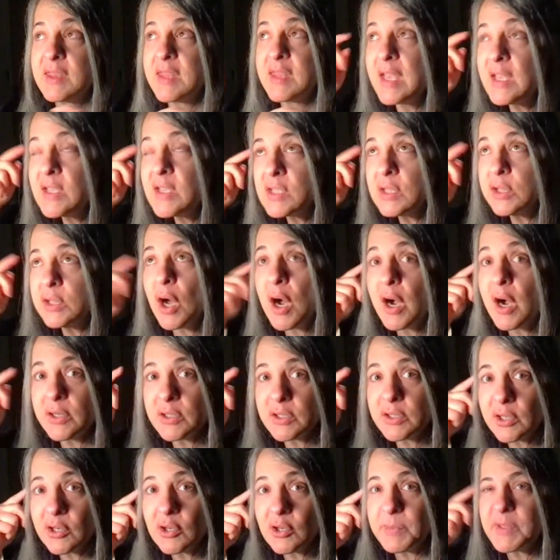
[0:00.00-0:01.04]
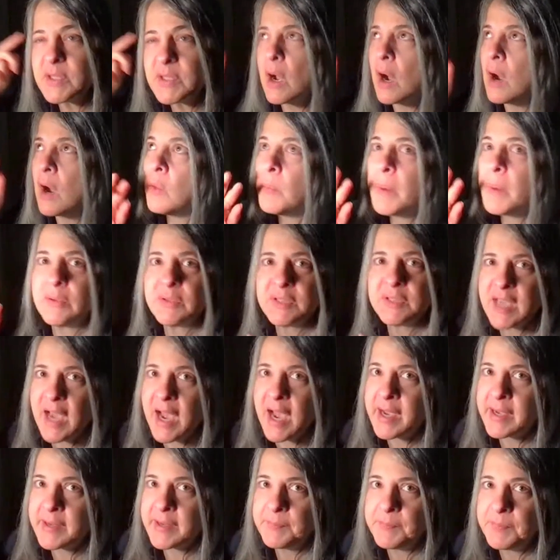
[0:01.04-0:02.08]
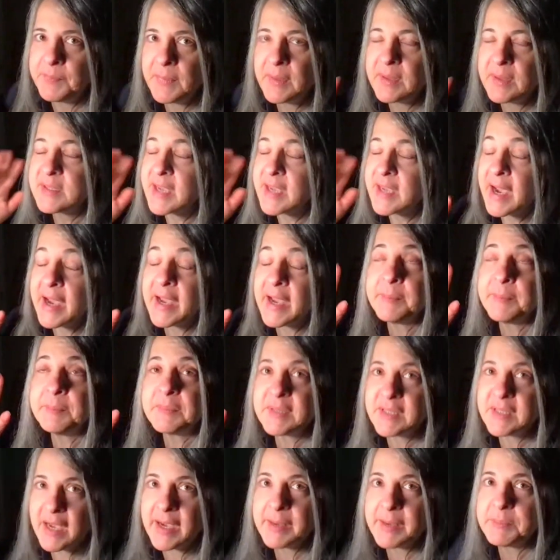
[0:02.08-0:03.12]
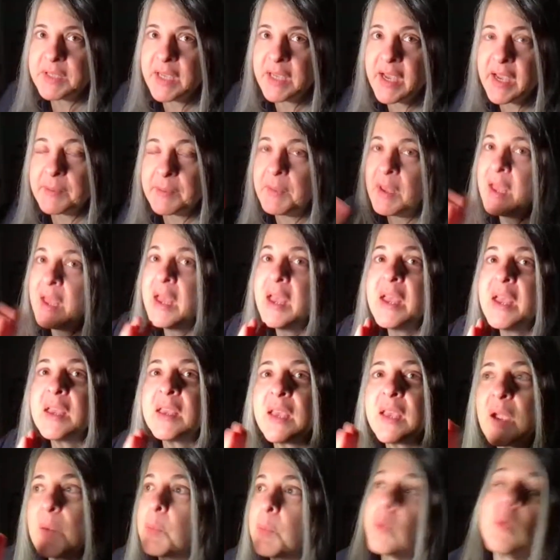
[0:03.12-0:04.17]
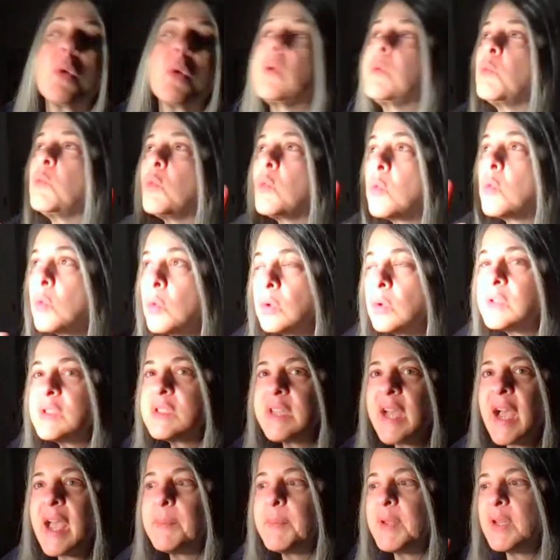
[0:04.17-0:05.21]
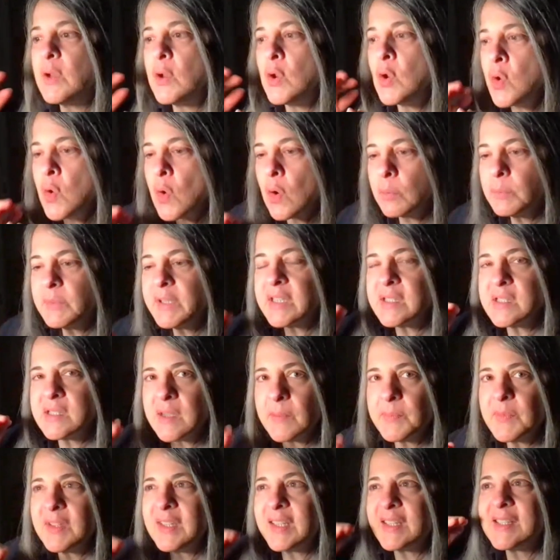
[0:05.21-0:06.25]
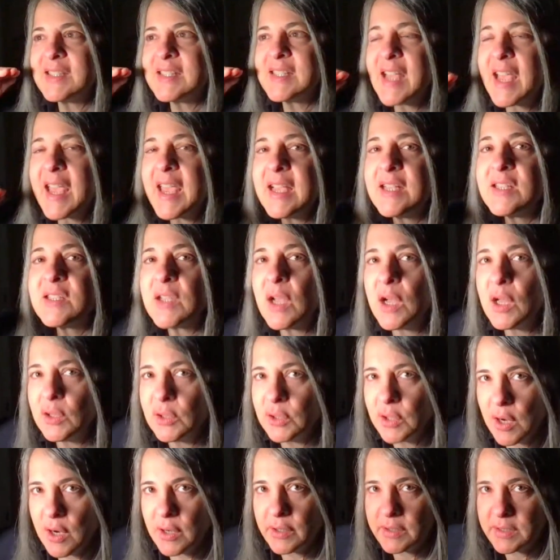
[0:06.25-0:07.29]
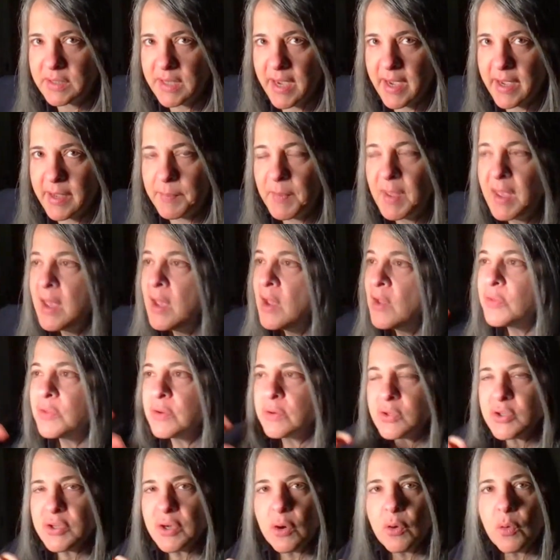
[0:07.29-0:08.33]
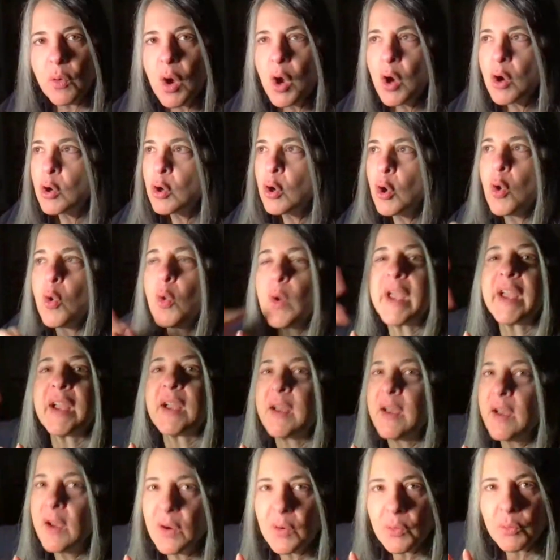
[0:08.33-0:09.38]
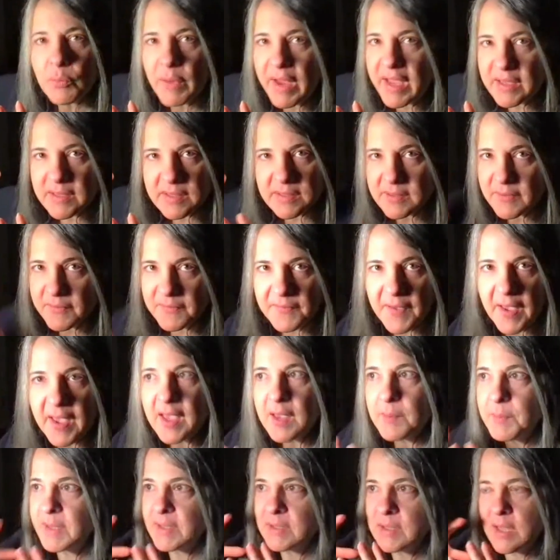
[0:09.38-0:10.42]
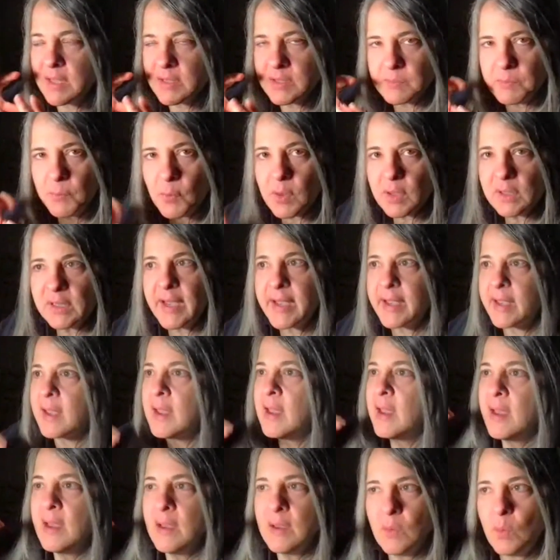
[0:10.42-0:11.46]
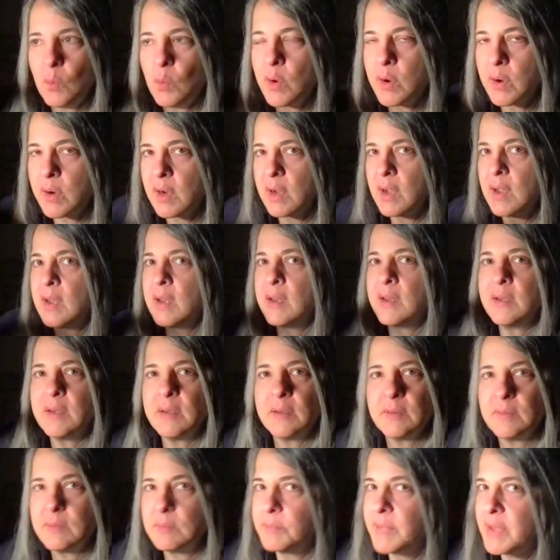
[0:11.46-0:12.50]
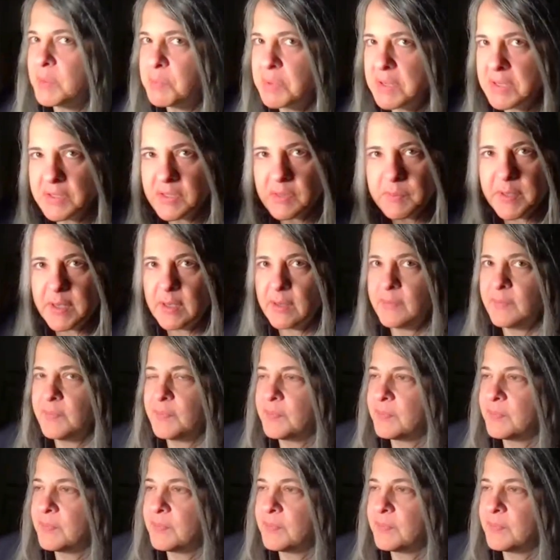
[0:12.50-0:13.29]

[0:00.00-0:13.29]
thinks long term. It's all about time time, time, time. Capricorn rules time, and normally it's something that takes a long time. There's no quick race to fame. It, it's more like work by piecemeal,